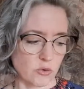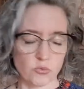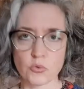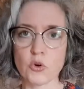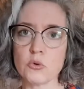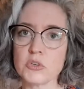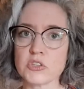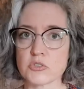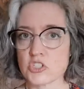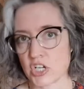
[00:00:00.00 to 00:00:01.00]
roll with
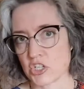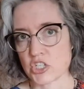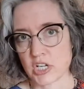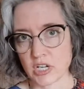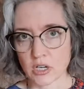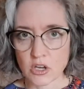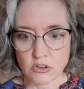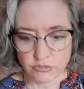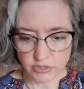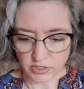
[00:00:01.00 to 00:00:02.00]
those changing
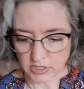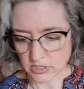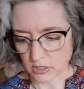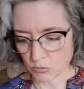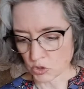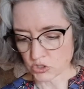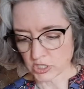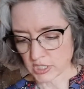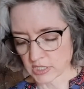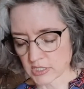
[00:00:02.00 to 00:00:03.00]
feelings and
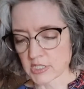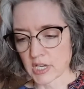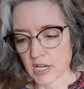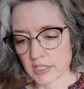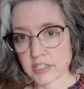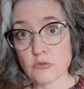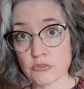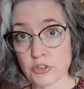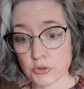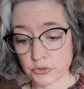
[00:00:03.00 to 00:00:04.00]
emotions. Uh, let them
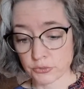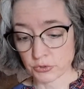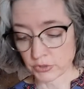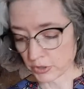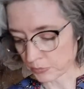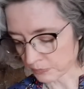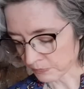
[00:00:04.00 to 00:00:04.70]
flow through you.